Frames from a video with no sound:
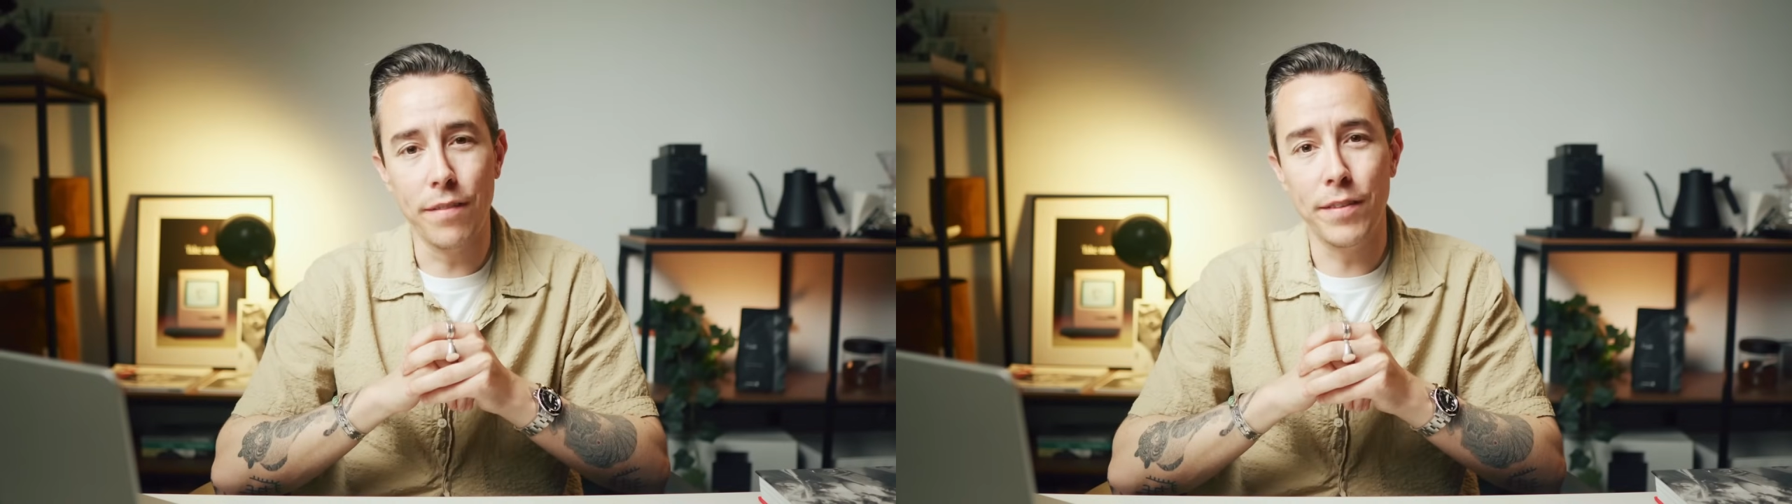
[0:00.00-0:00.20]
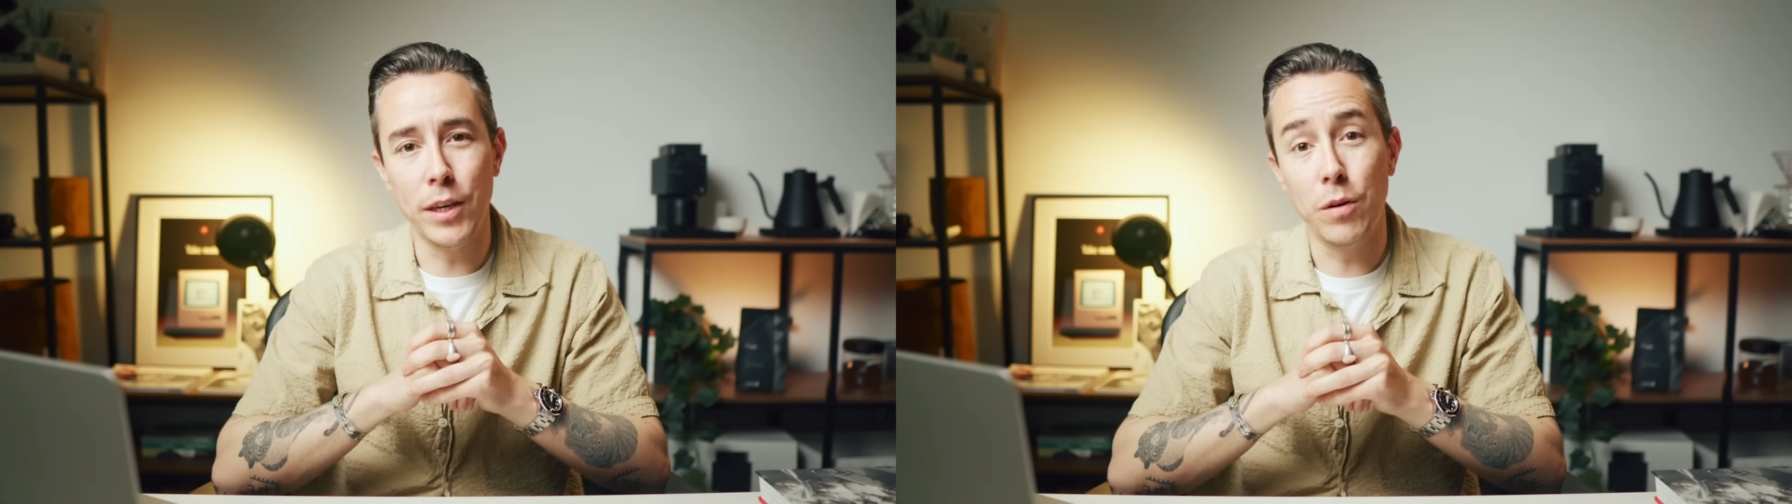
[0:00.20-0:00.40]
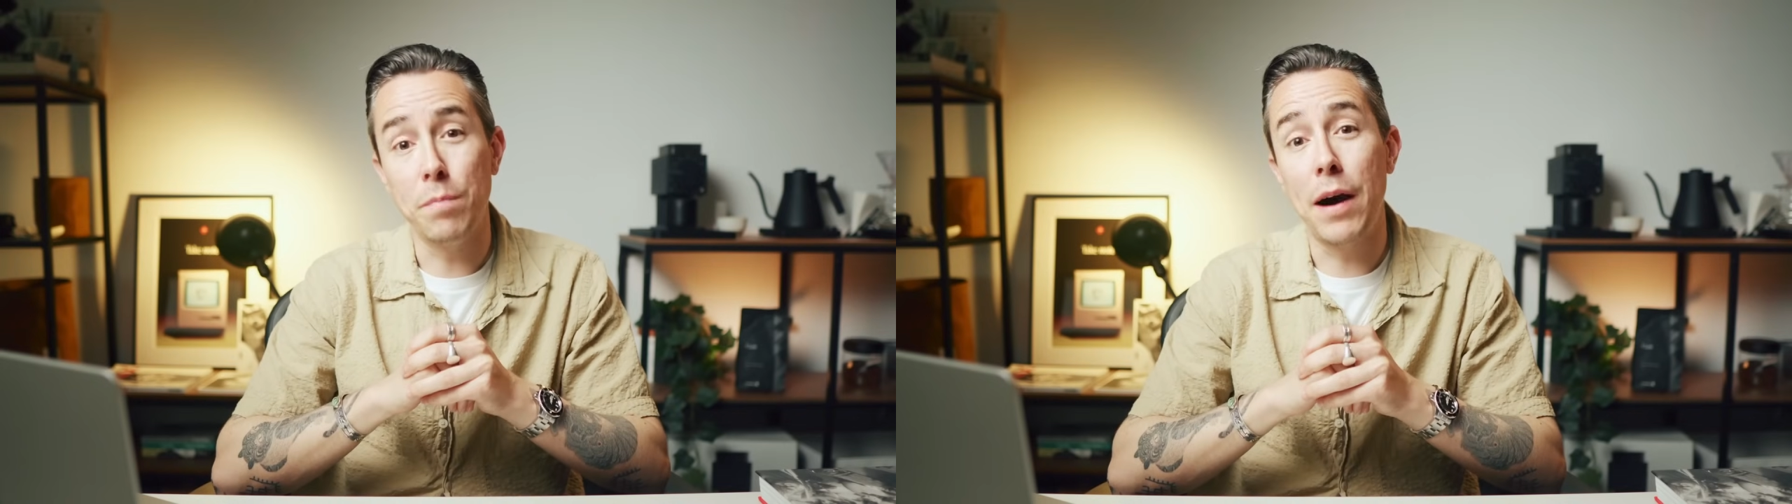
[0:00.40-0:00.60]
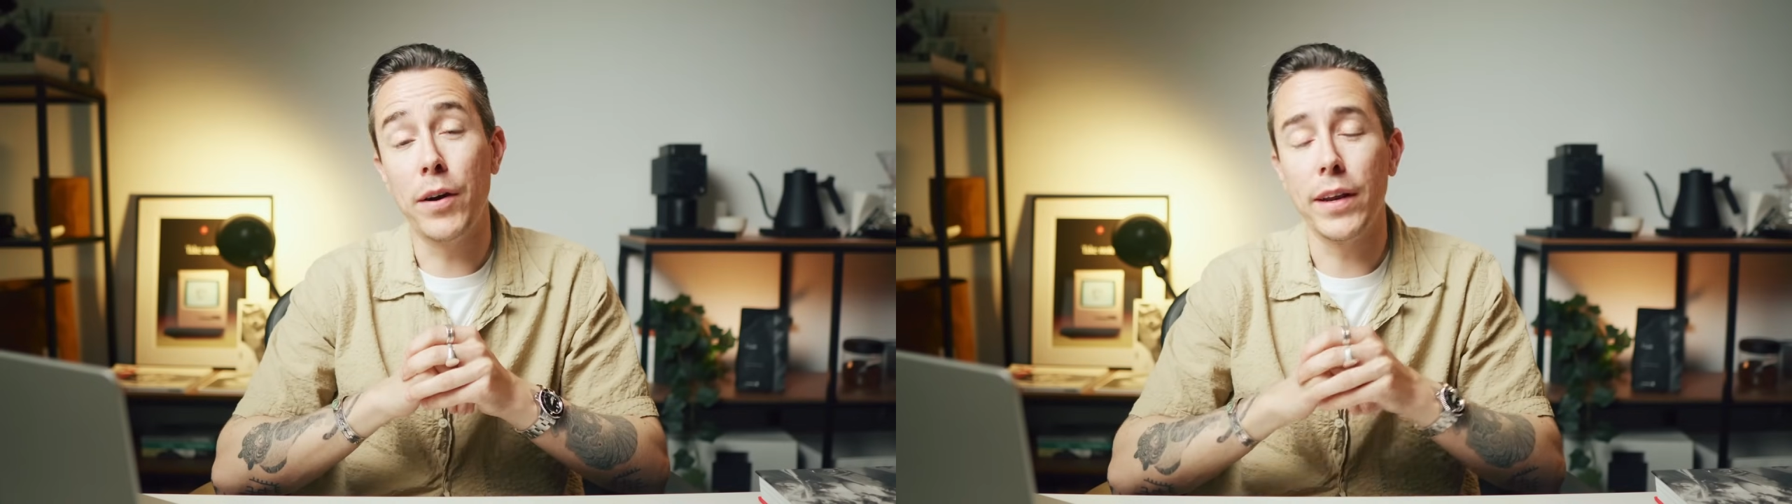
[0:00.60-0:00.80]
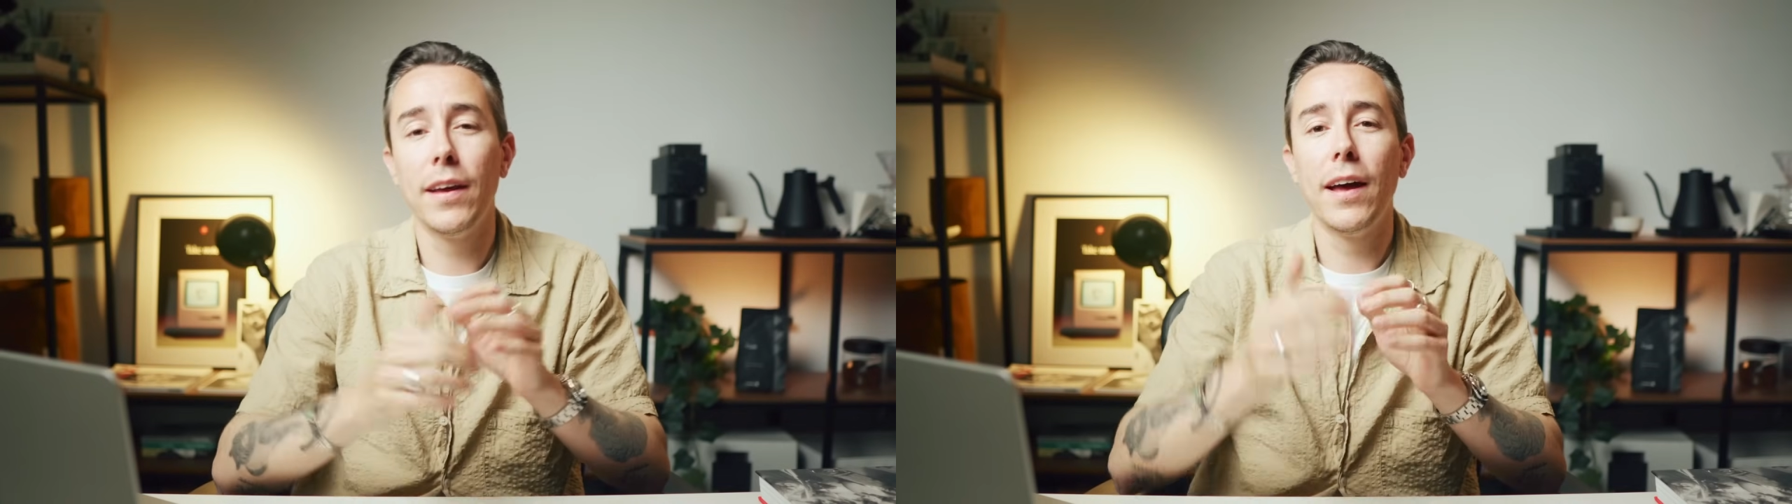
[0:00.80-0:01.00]
video
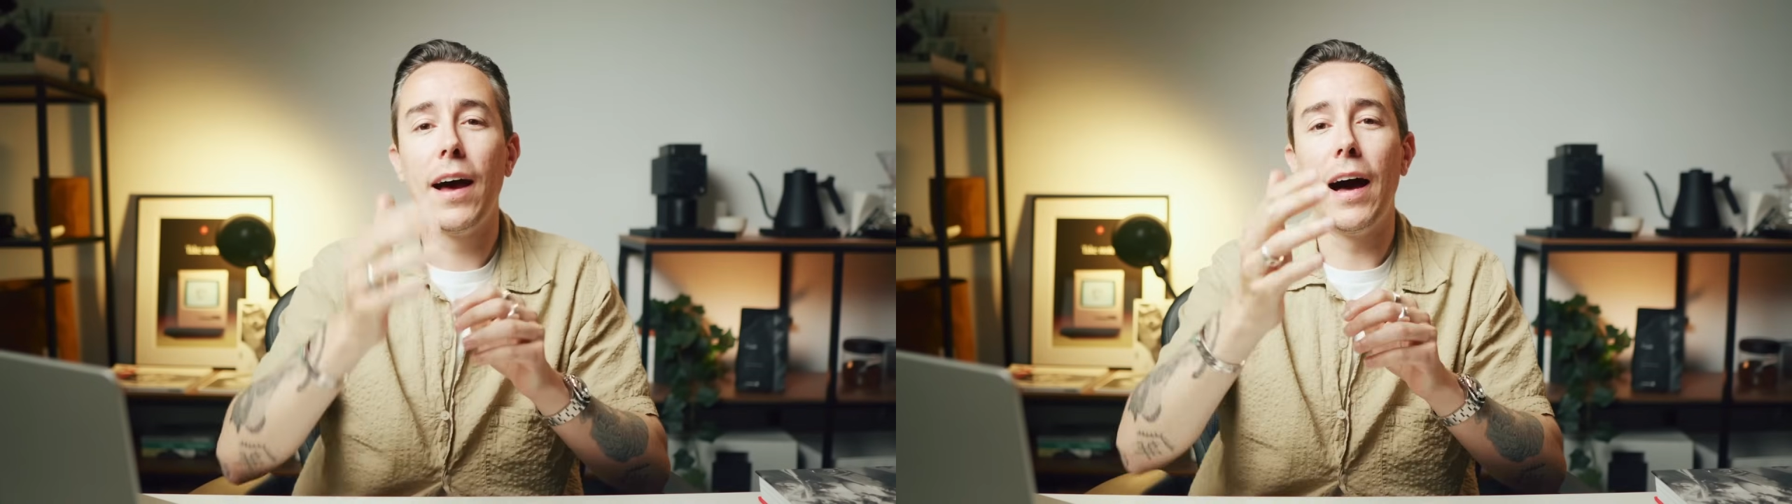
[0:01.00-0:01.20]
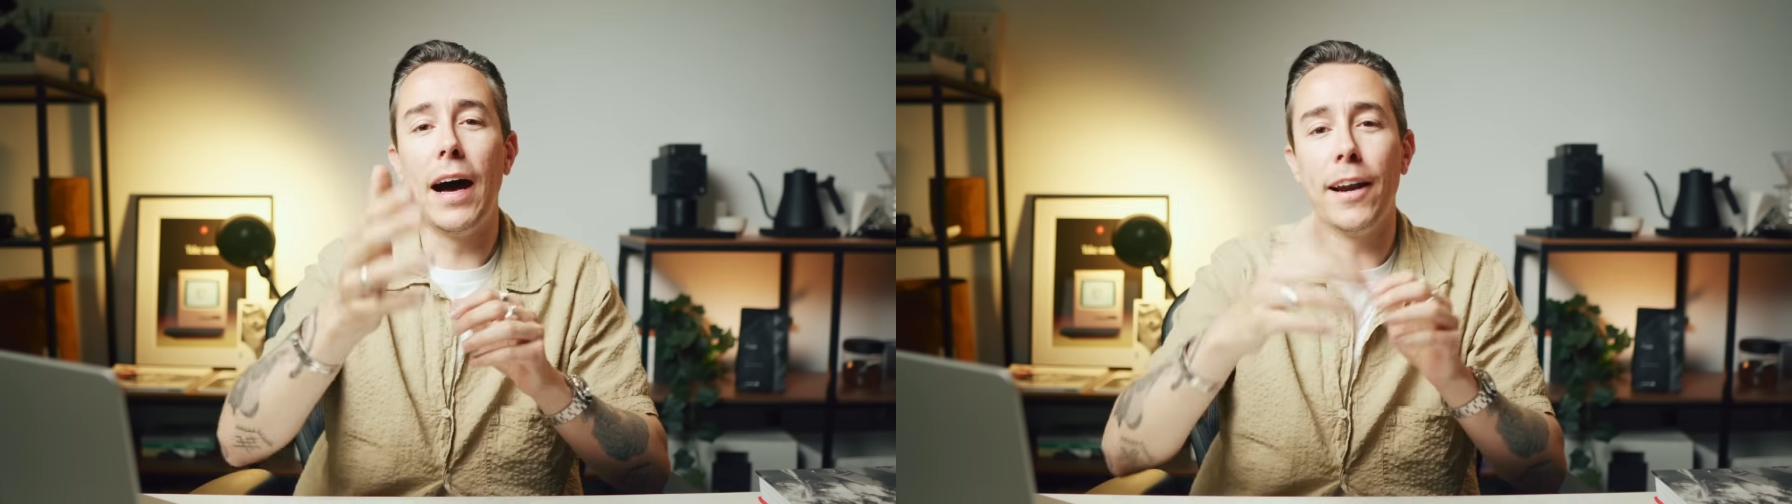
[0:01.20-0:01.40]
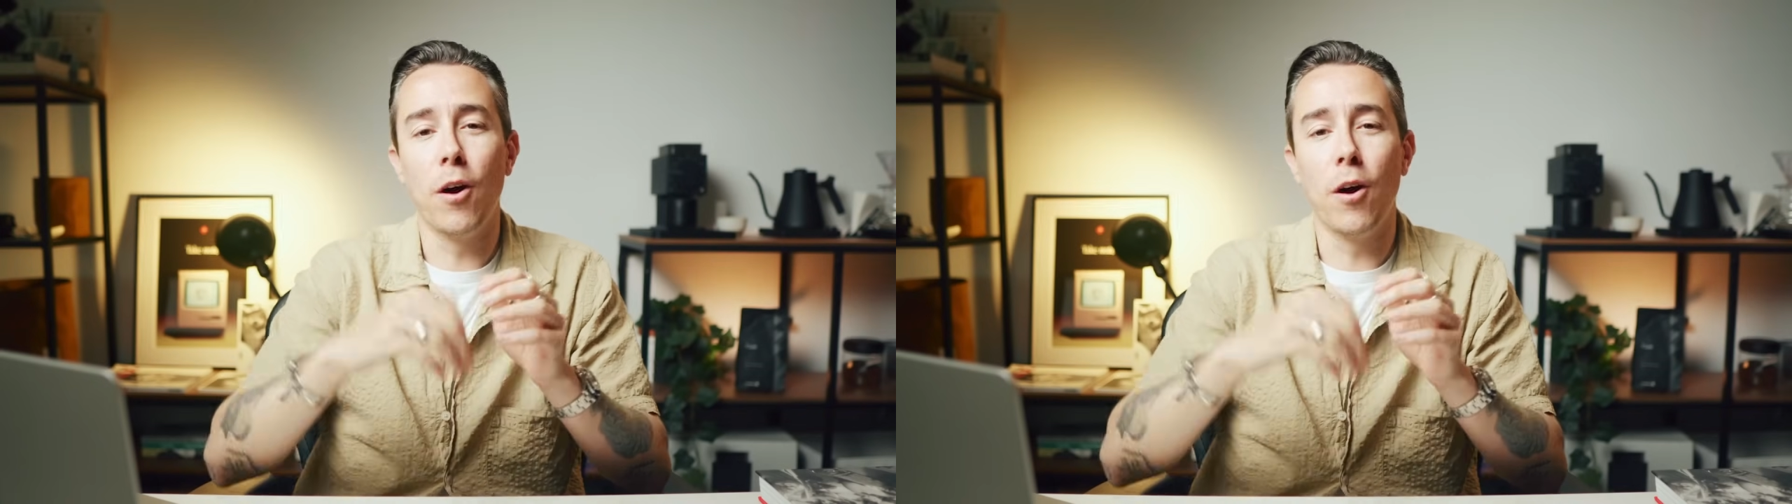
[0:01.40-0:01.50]
about it and